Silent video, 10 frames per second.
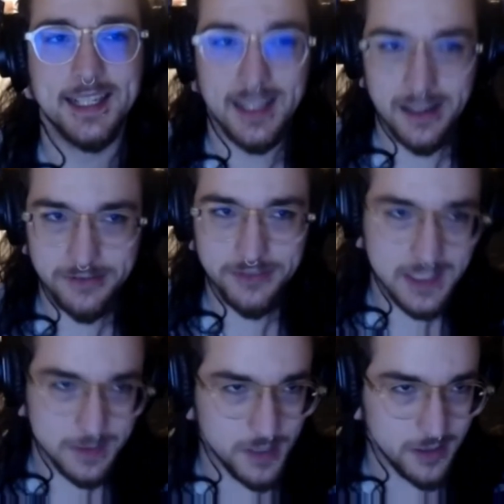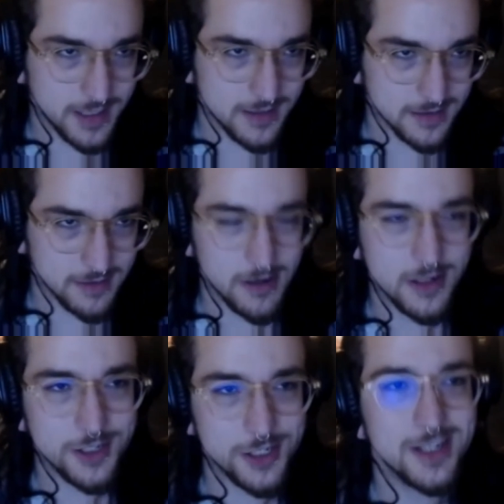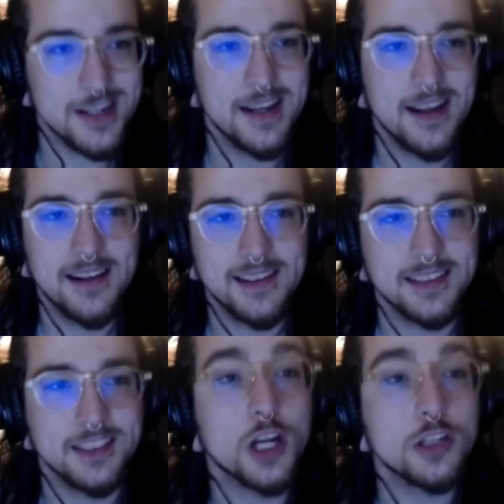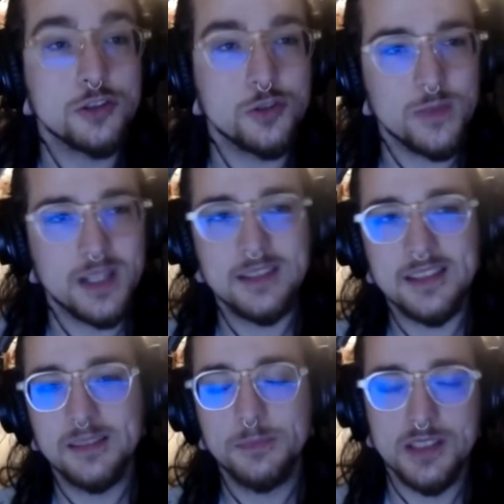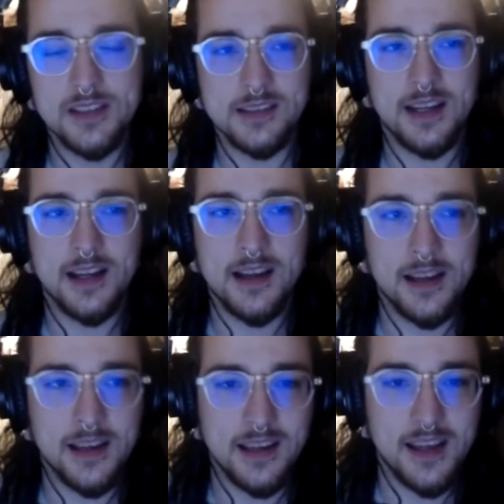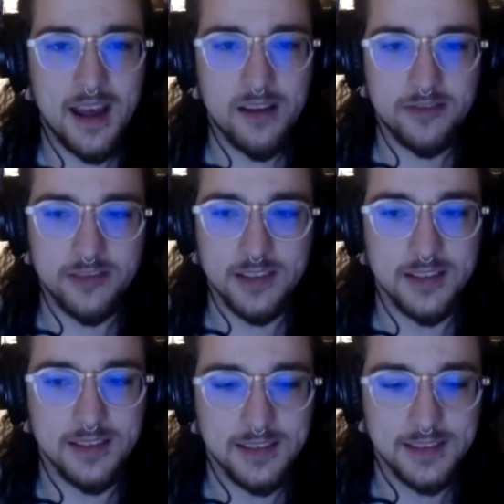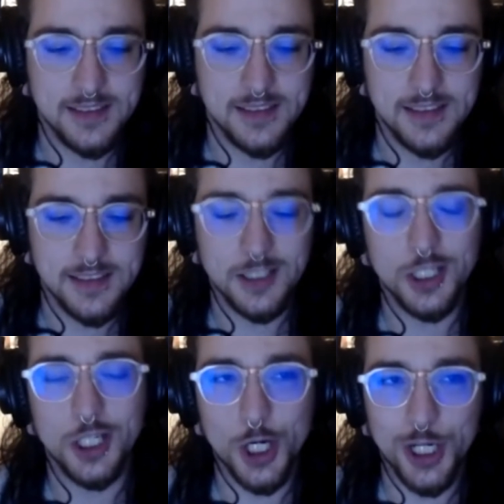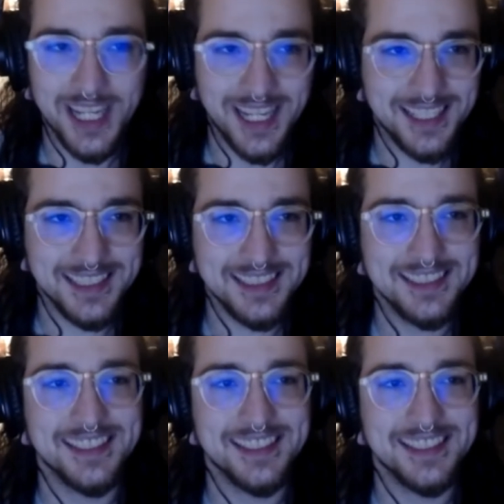have experienced crunched, not too many times because I have a hard head.